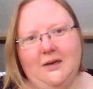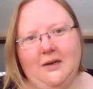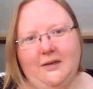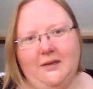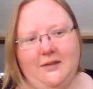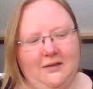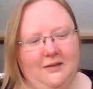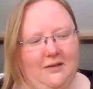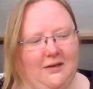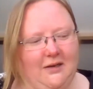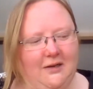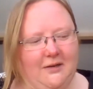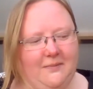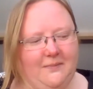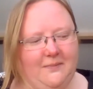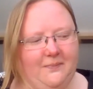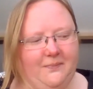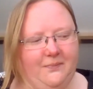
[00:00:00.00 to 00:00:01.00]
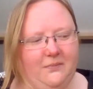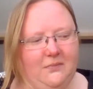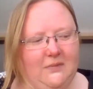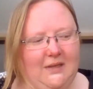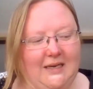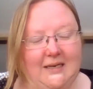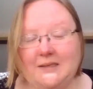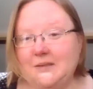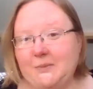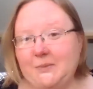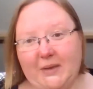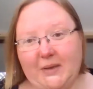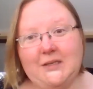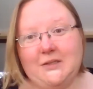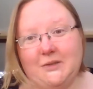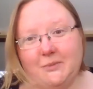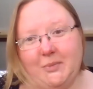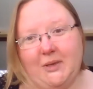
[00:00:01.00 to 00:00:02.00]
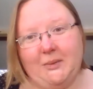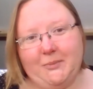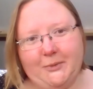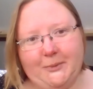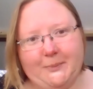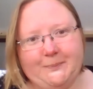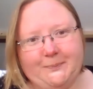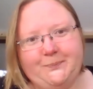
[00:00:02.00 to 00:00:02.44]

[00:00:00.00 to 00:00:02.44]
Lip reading: I think speak to people.